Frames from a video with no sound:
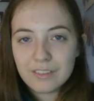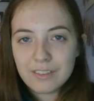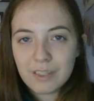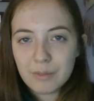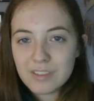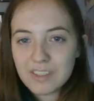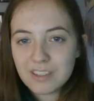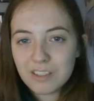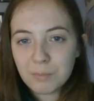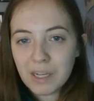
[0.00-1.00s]
They
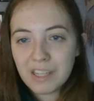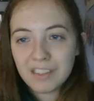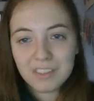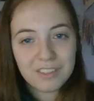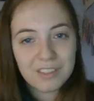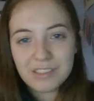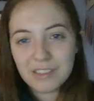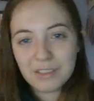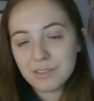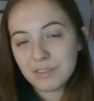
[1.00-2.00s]
wanted space. I don't
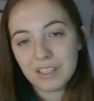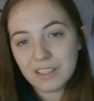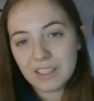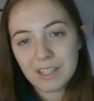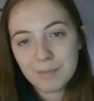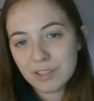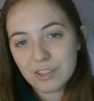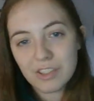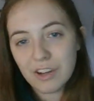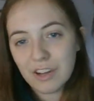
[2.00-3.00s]
know if they're going to get
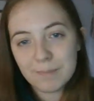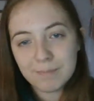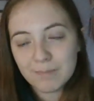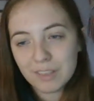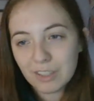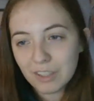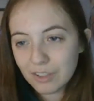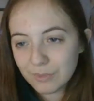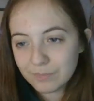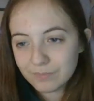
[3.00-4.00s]
much time.
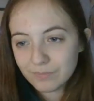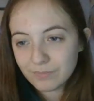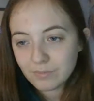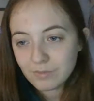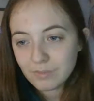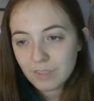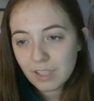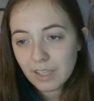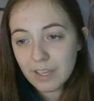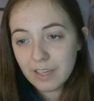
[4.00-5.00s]
So,
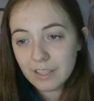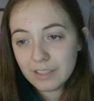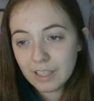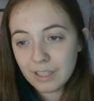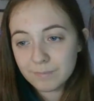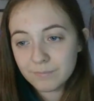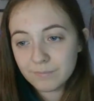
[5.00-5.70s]
yeah.